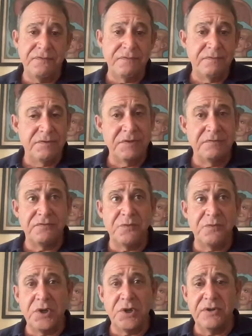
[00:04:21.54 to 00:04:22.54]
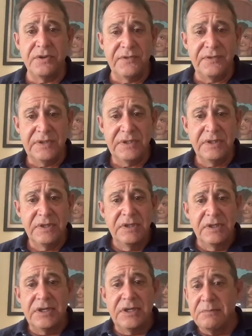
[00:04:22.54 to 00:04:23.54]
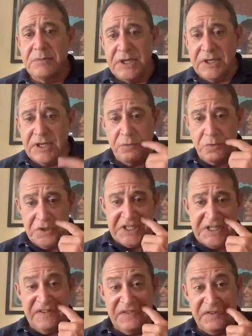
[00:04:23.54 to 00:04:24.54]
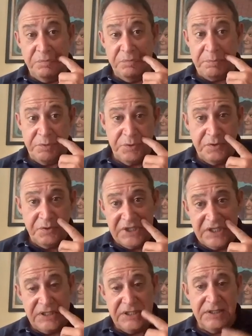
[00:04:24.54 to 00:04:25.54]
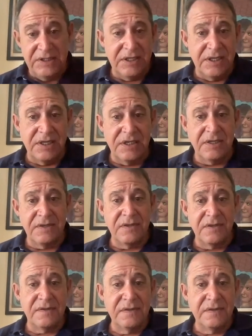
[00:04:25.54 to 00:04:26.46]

well, 4 years. I got 1 case in Papua New Guinea, and